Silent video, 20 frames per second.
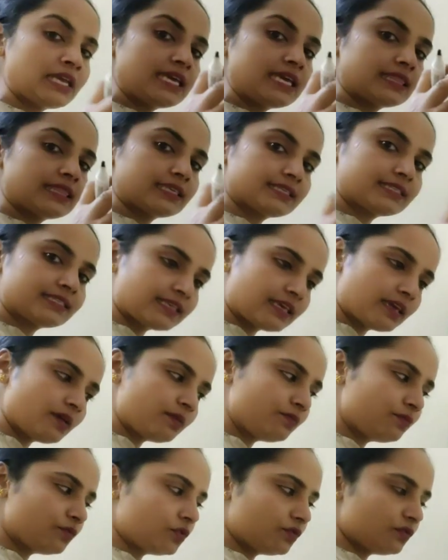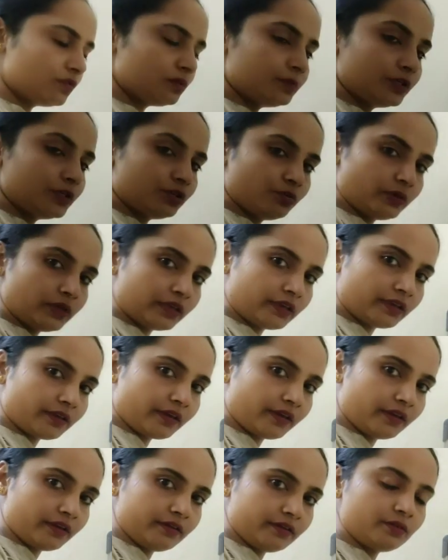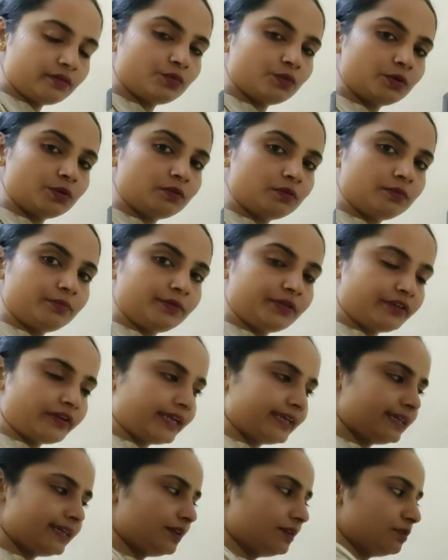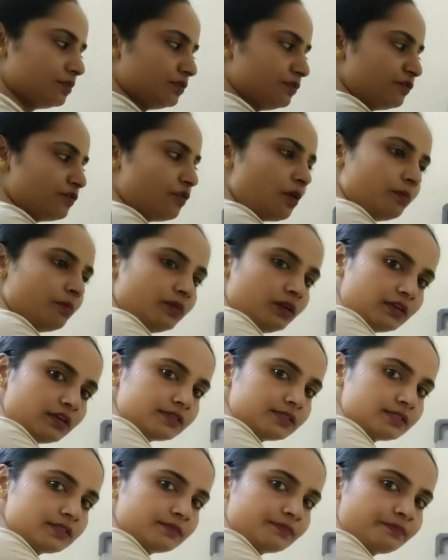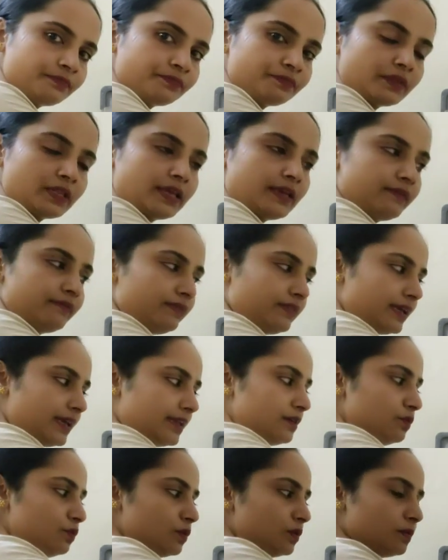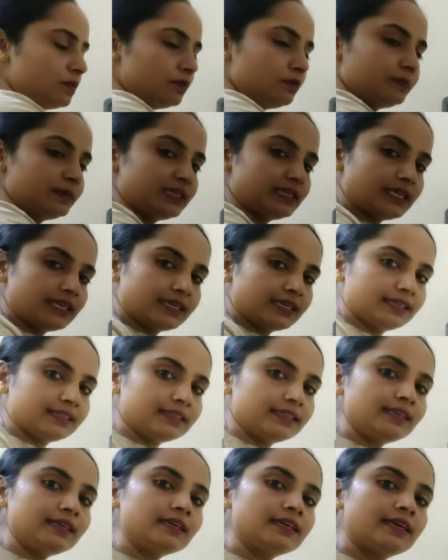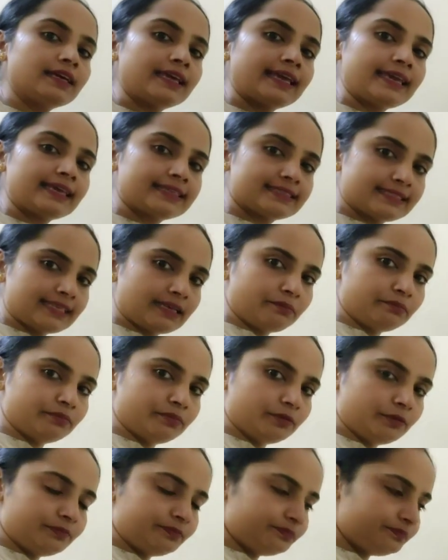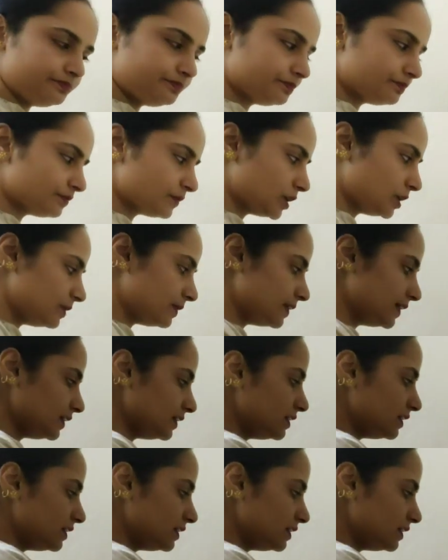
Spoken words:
the same we will be doing here. We will be writing the formulas, then we will be taking the example. Alright,